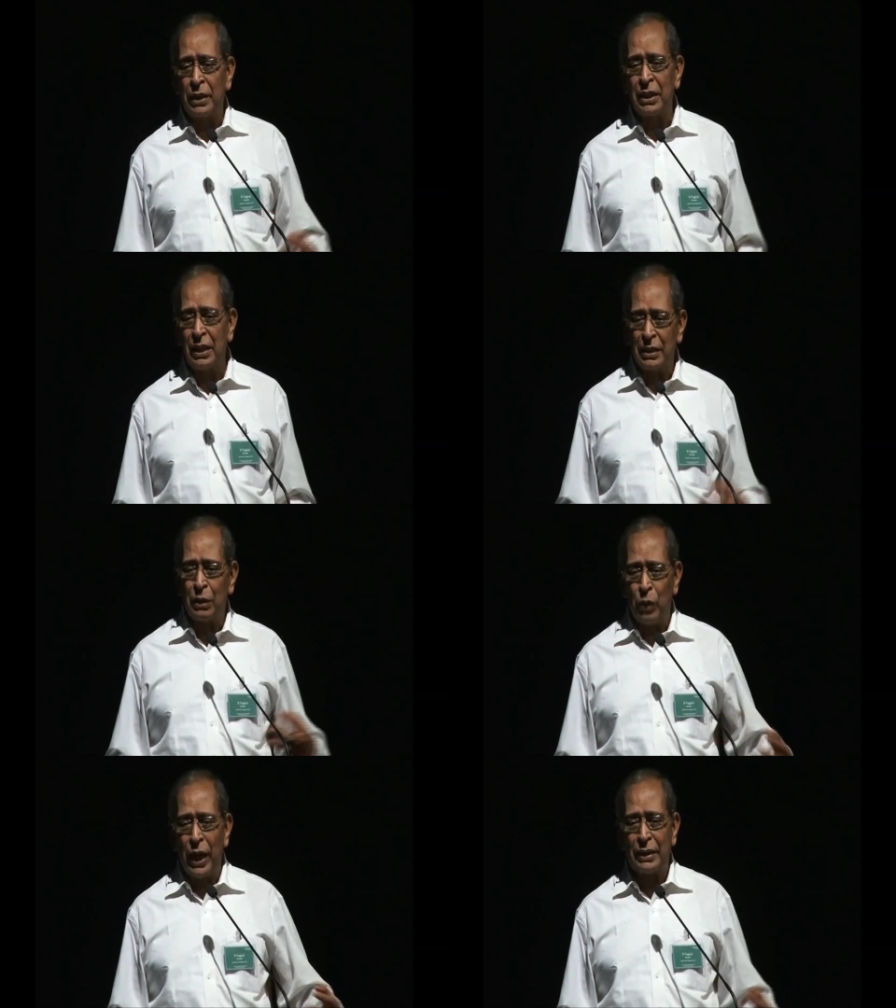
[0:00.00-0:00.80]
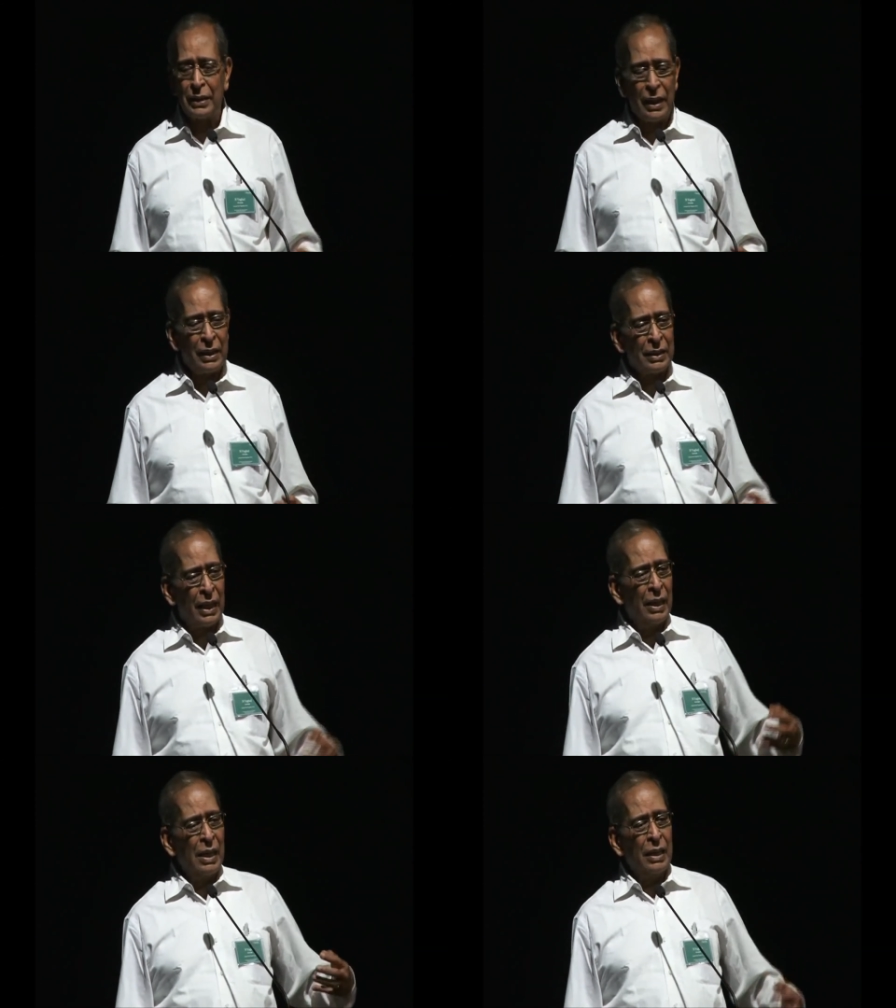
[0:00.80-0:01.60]
That's the reason why I said it's
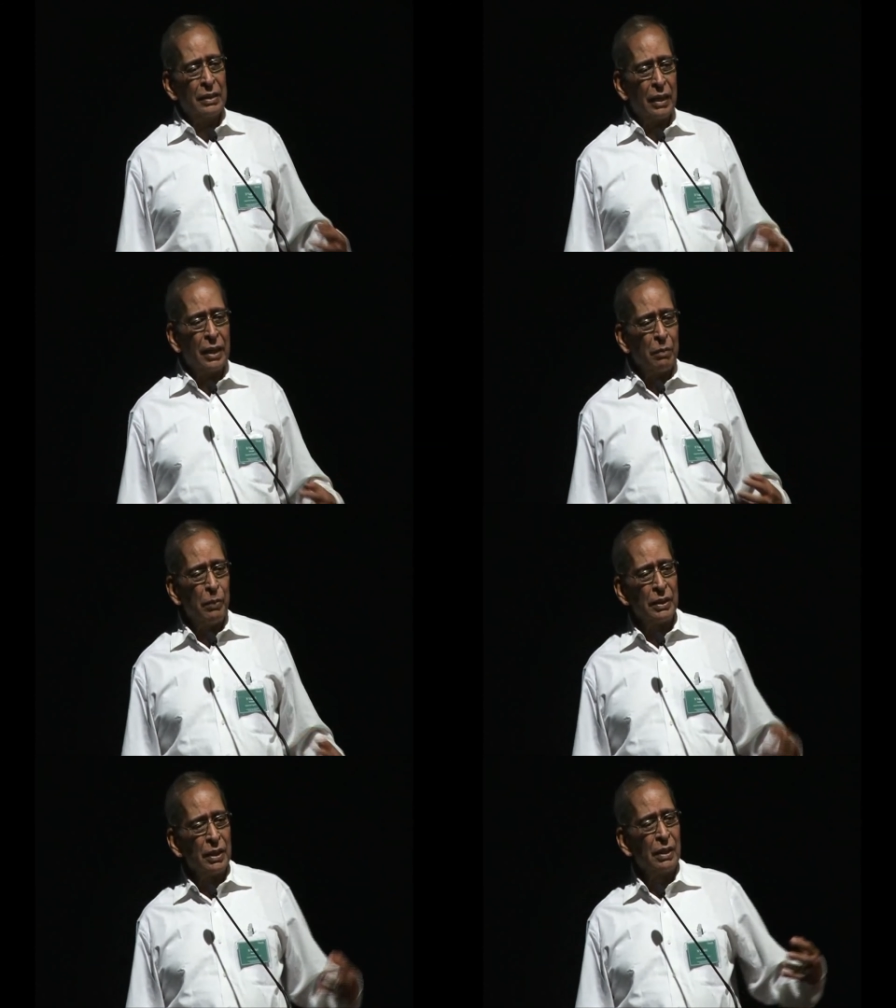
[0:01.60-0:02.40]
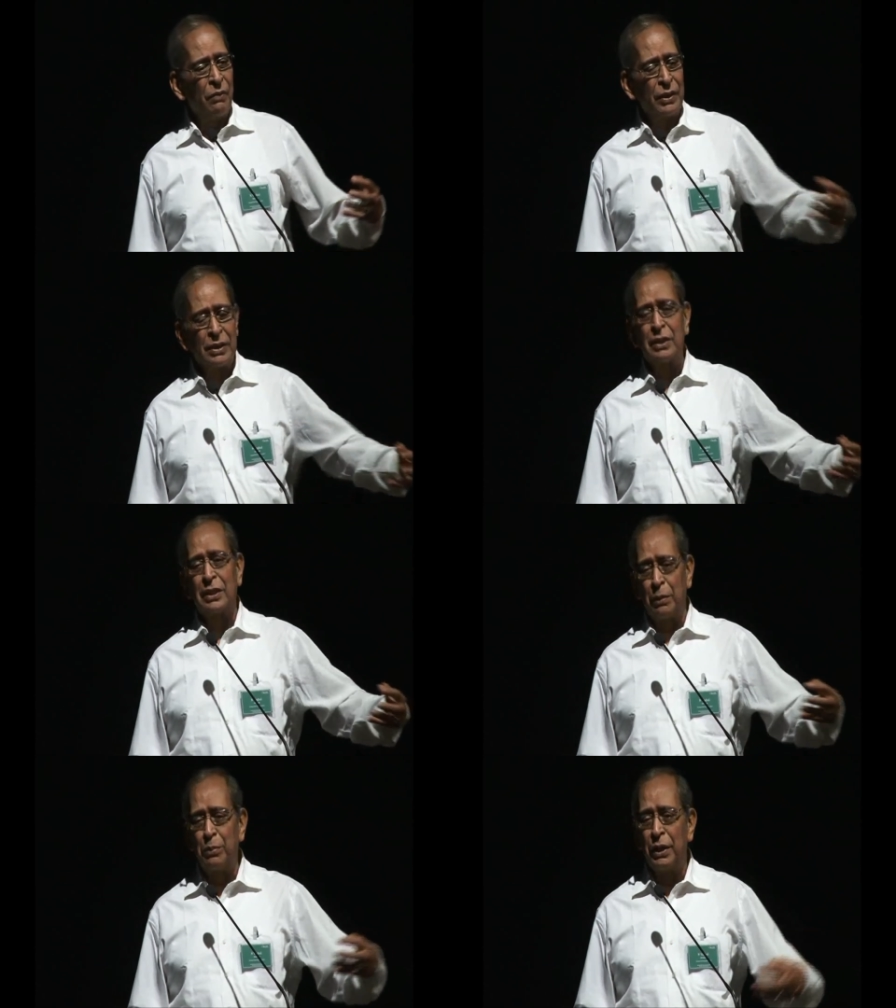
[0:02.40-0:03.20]
the 13 months is the first
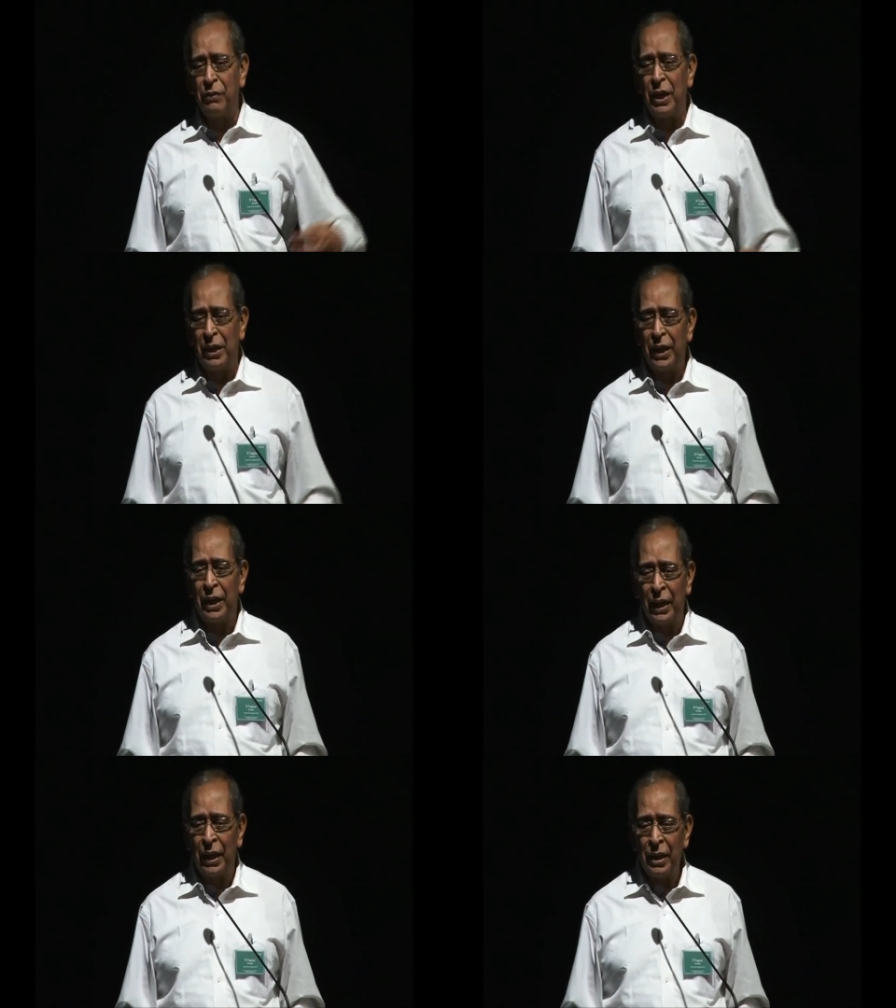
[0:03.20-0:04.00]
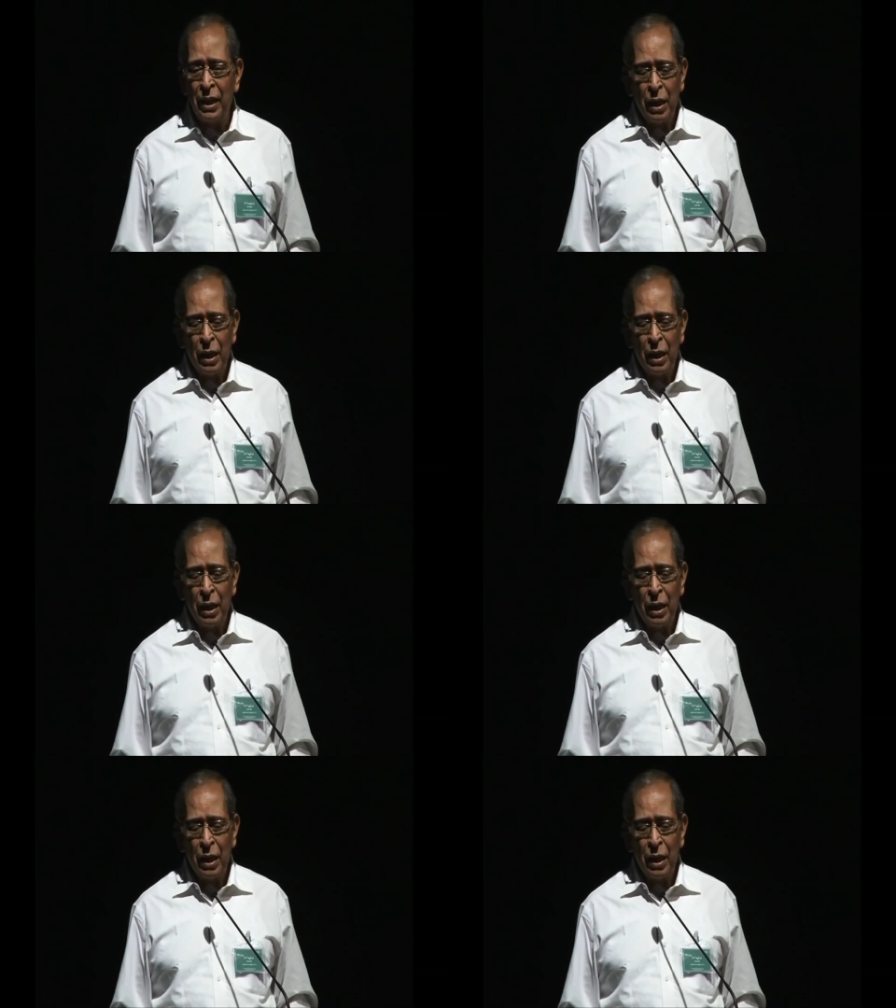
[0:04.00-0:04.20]
step that we are taking.